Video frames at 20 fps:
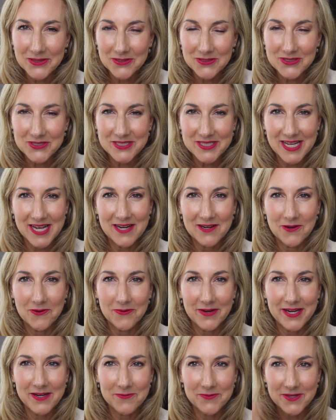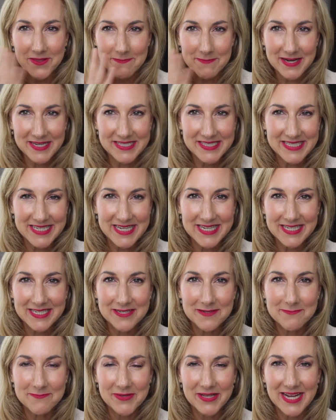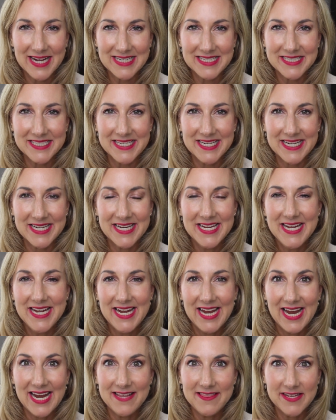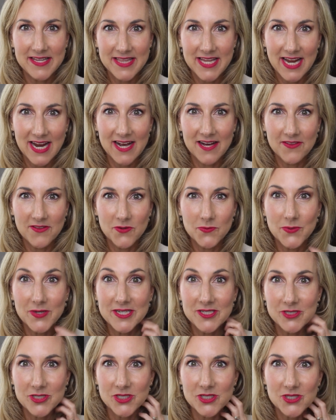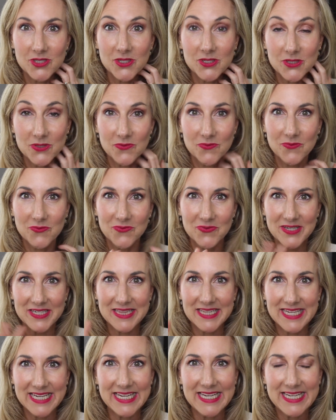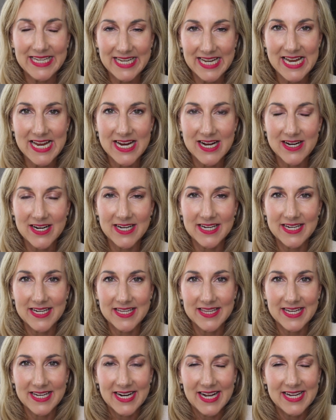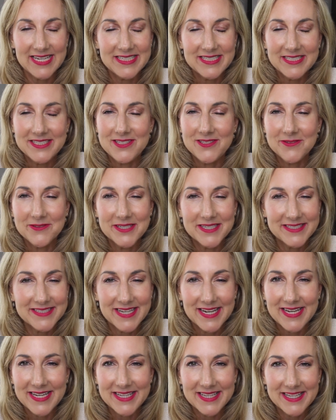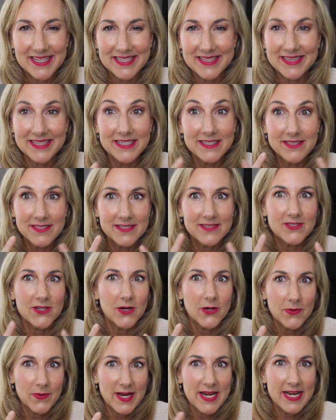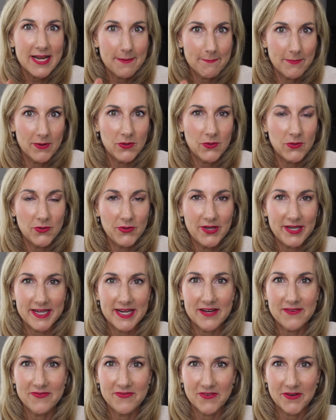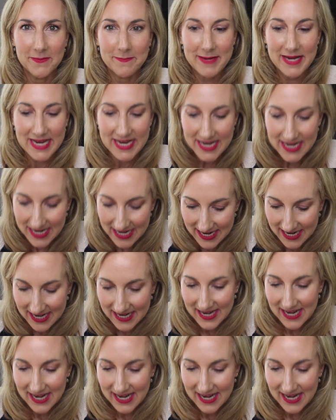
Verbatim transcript: looks that great with my skin complexion. And then the other one just looked really neon that I just, you guys, I, this is already bold enough for me.